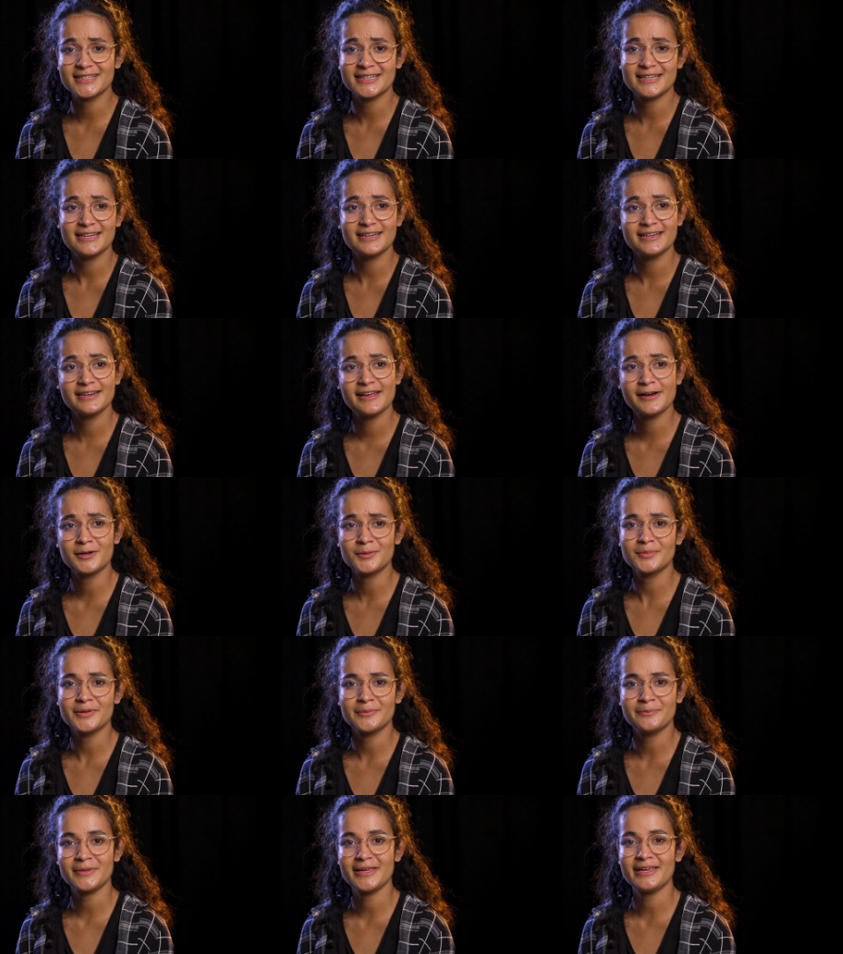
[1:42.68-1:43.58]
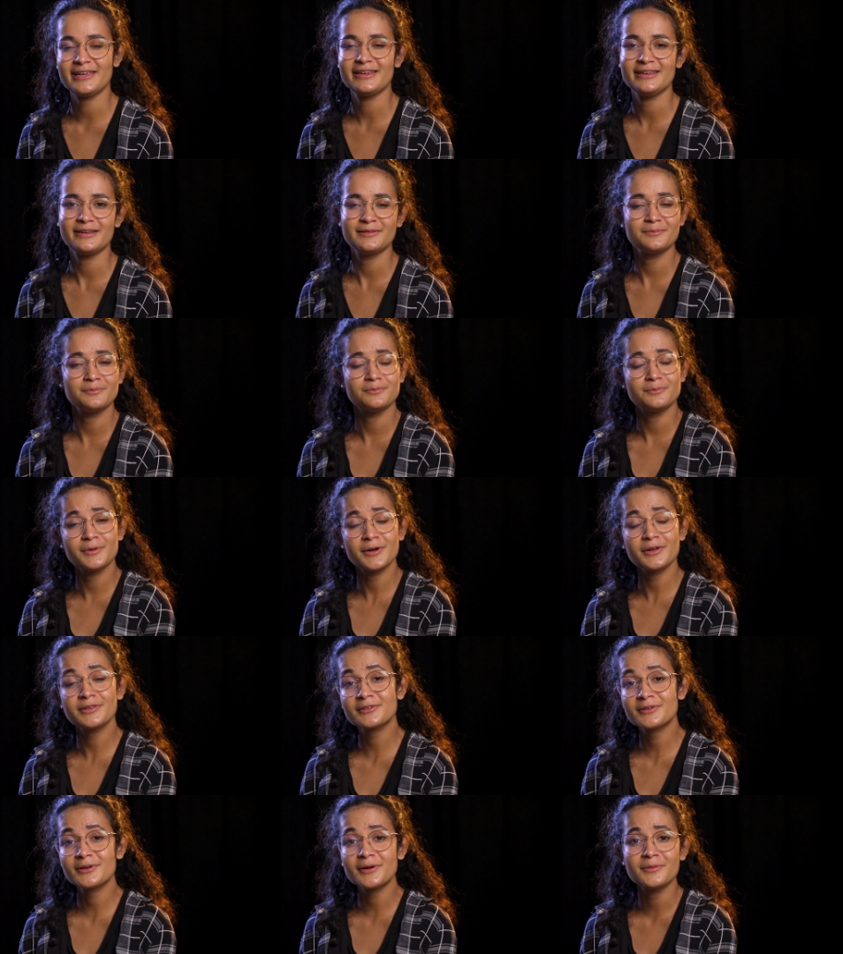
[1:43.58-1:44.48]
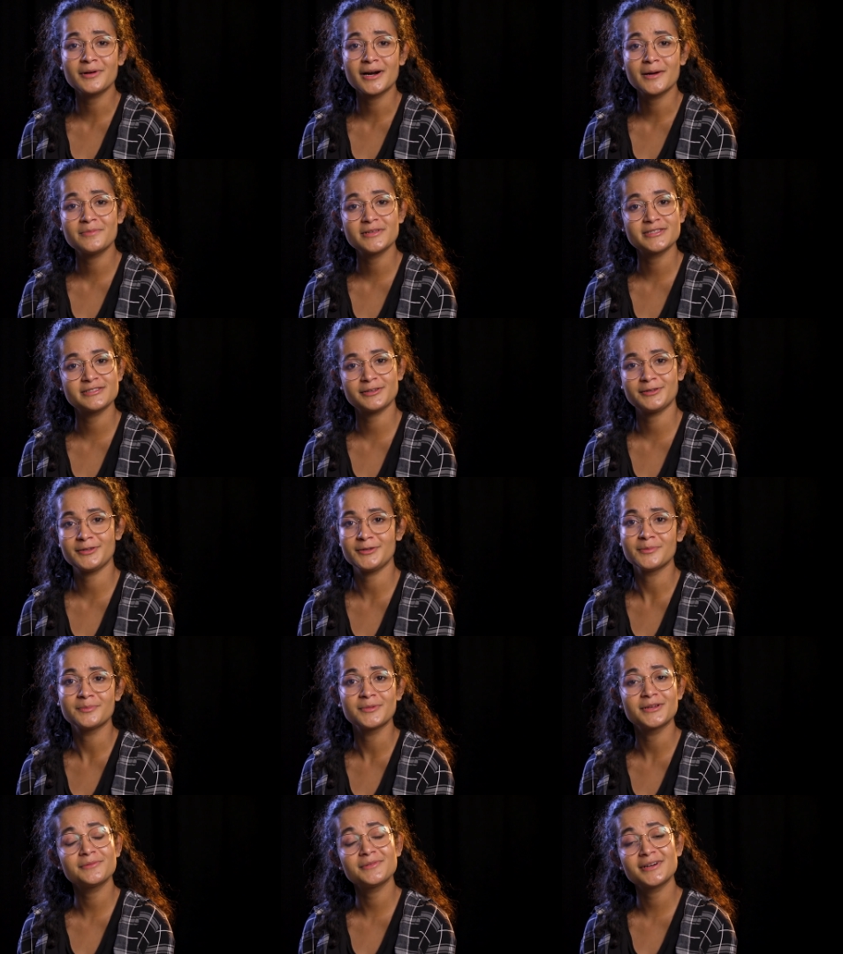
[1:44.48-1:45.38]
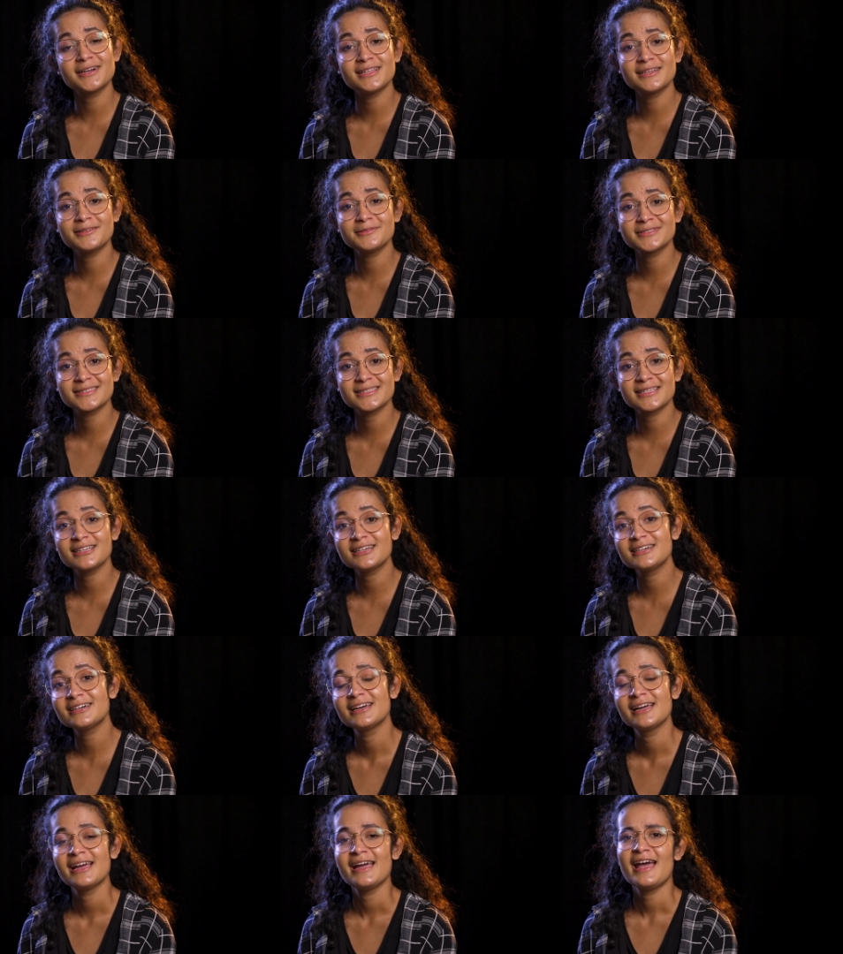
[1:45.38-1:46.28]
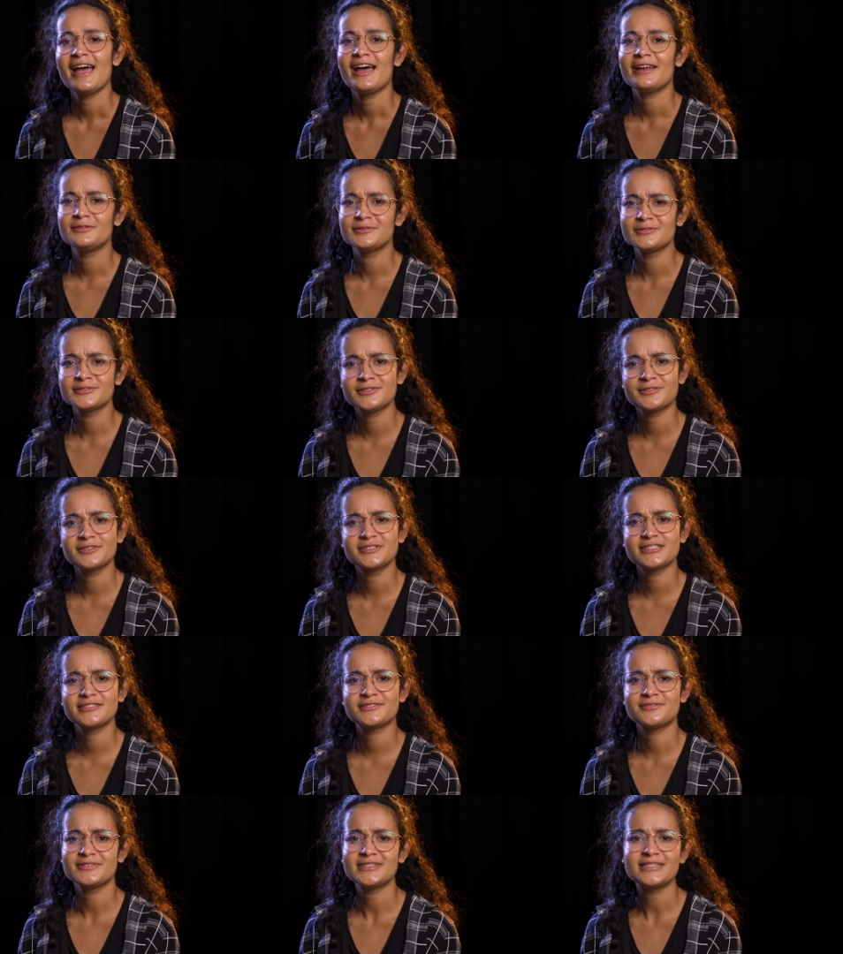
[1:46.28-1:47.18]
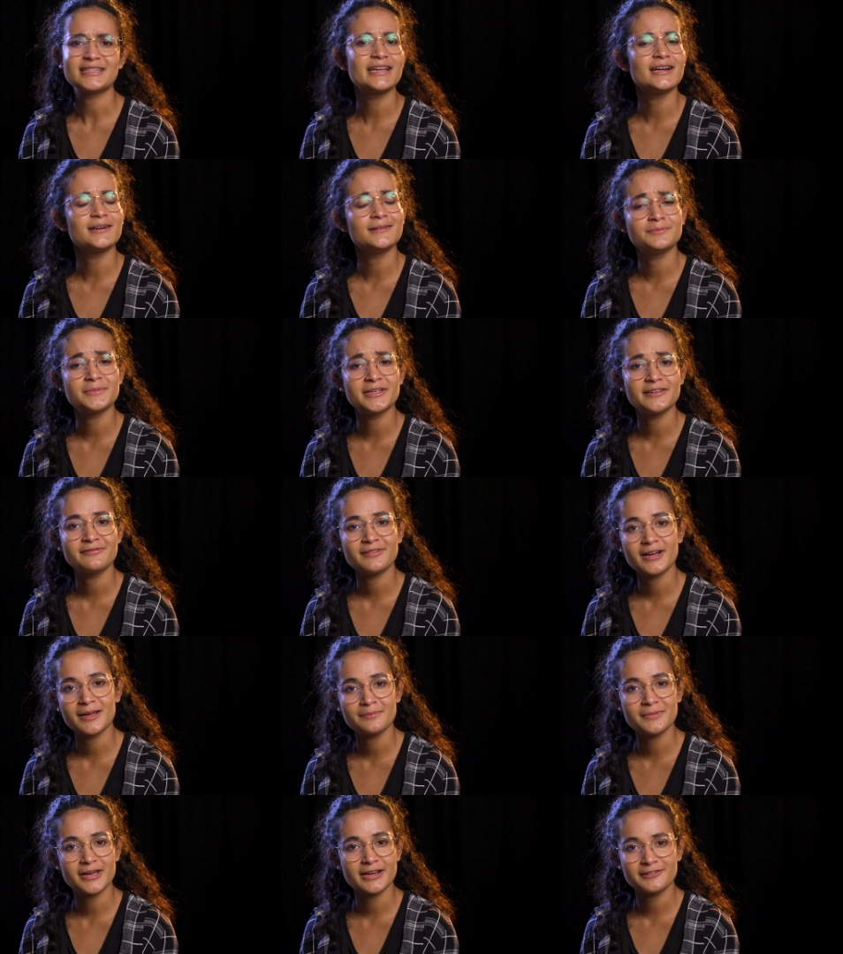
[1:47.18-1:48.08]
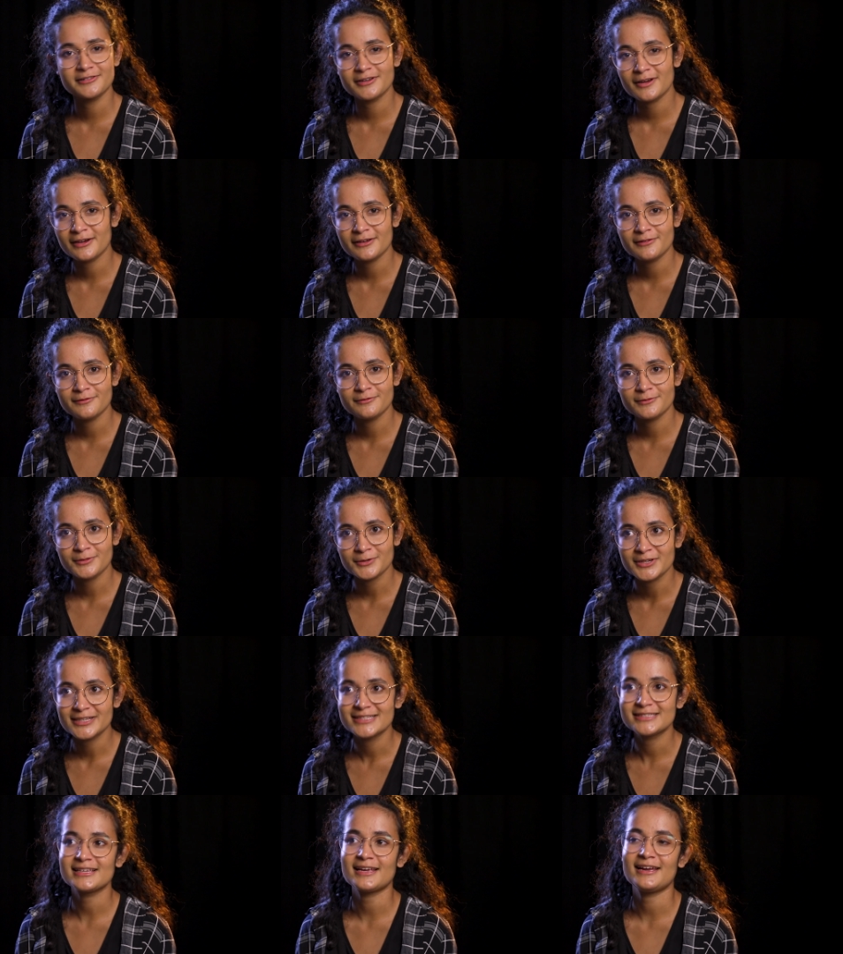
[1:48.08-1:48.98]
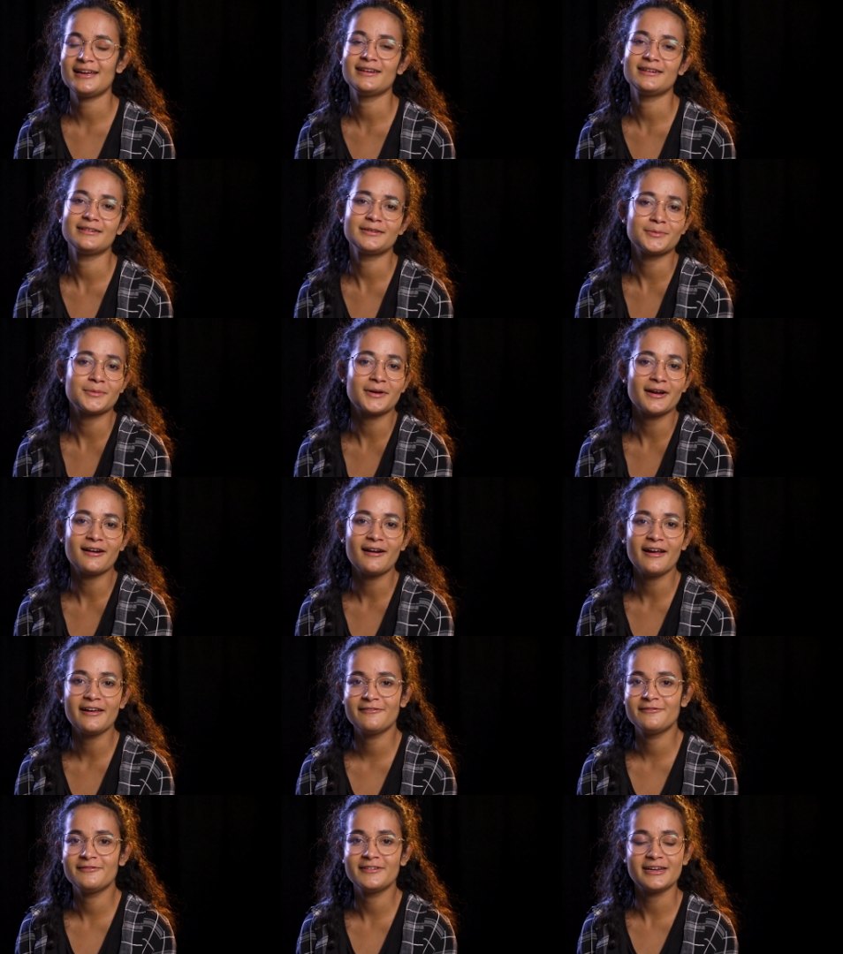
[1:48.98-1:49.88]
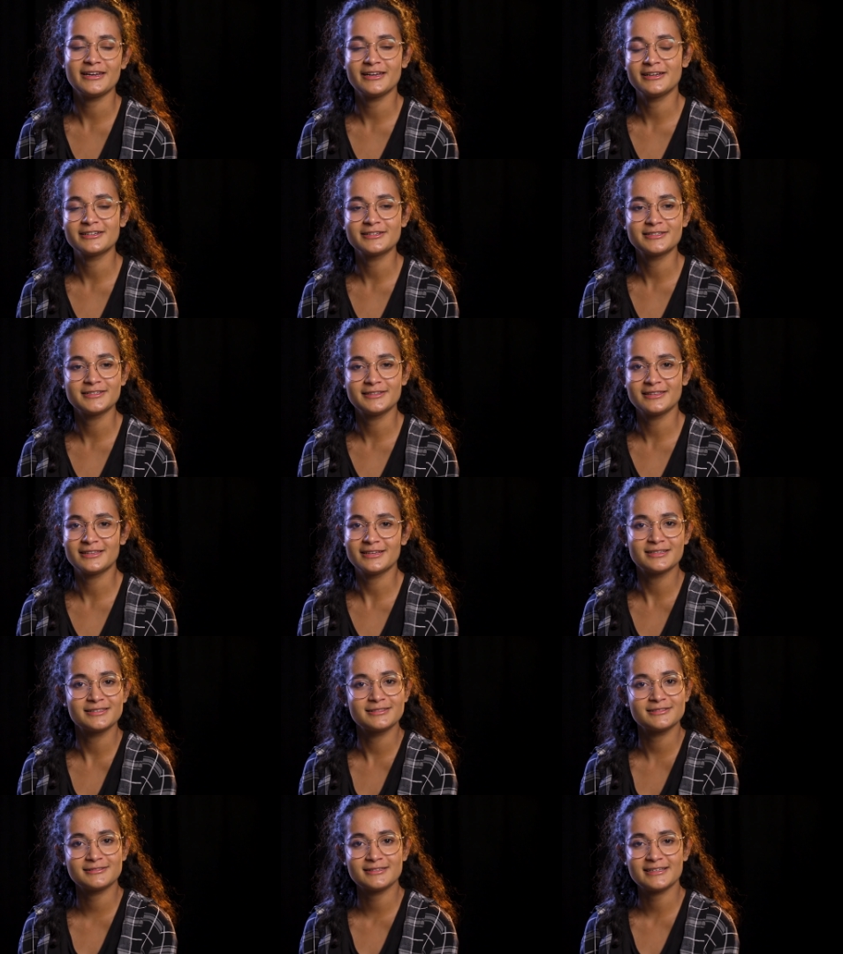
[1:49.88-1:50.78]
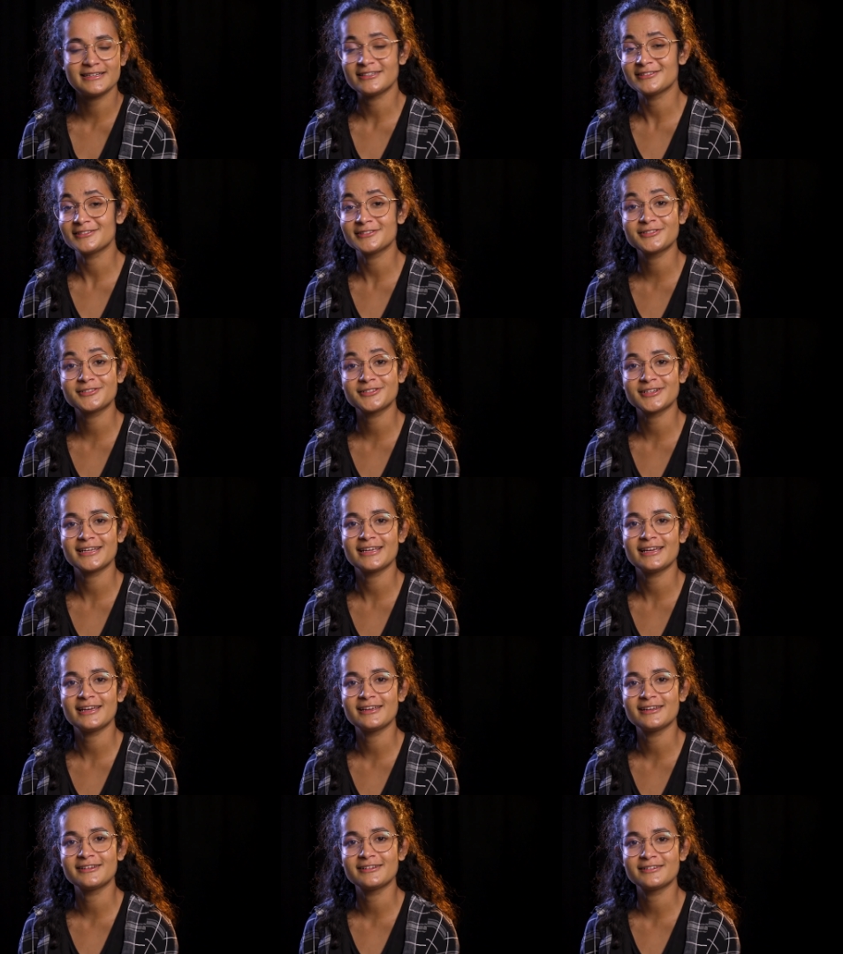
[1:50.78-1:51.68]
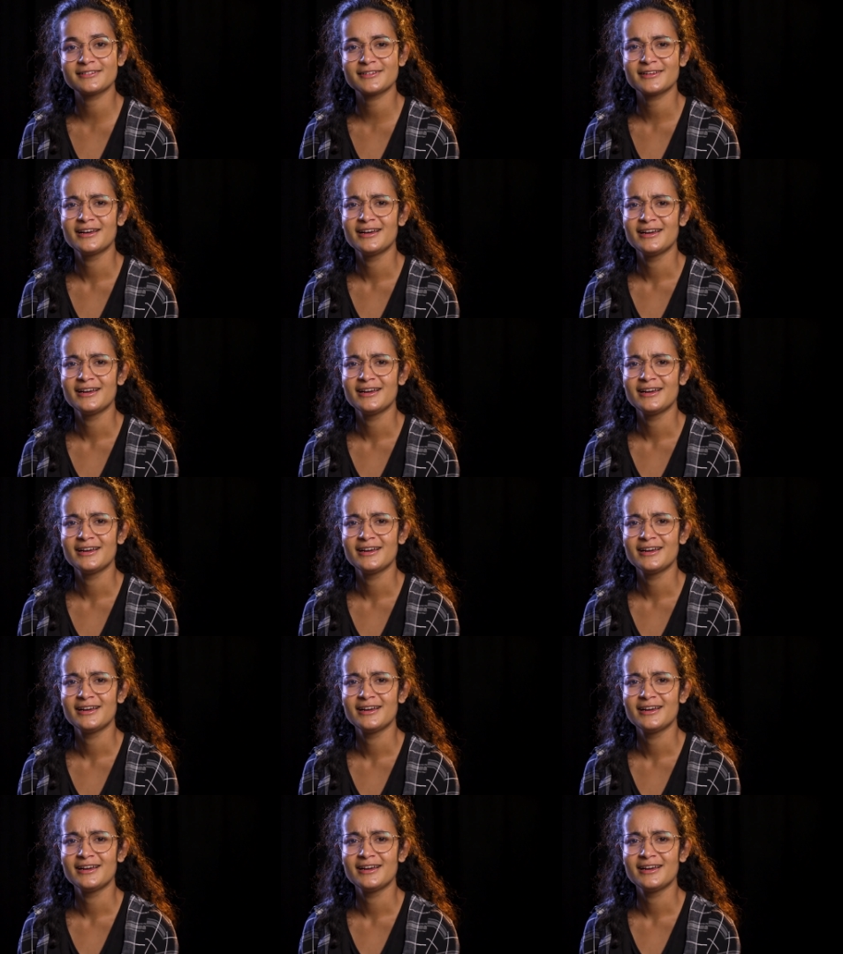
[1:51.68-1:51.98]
in helping me both grow up as a human while I was here and also just really helped me find my creative voice and where I fit into this industry and